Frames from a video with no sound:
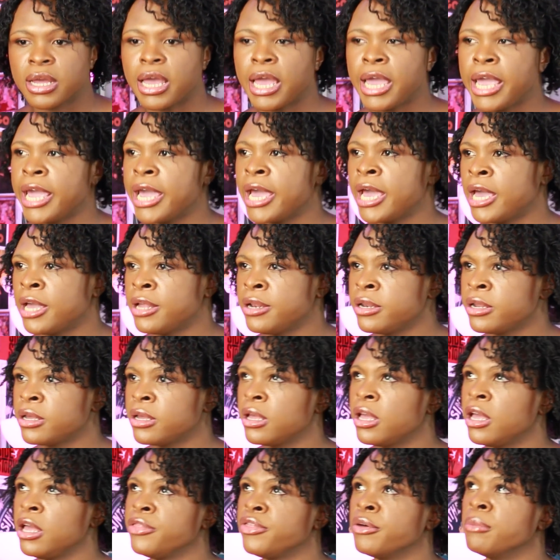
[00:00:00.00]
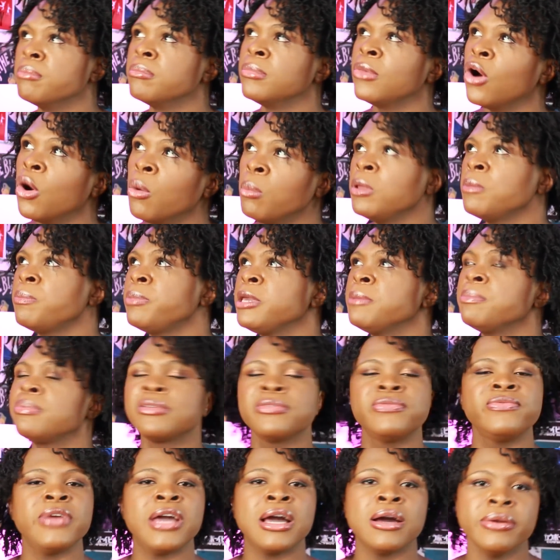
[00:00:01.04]
And the moment people
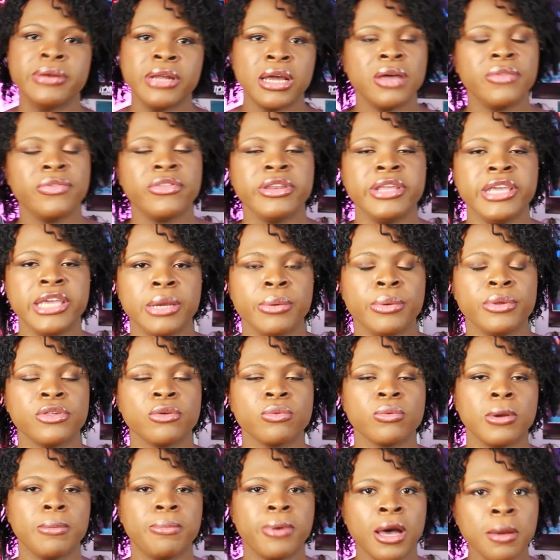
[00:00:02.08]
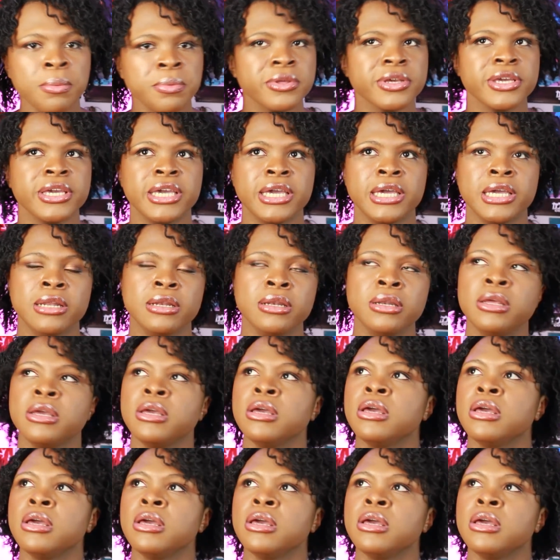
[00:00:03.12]
found out that he was a Republican,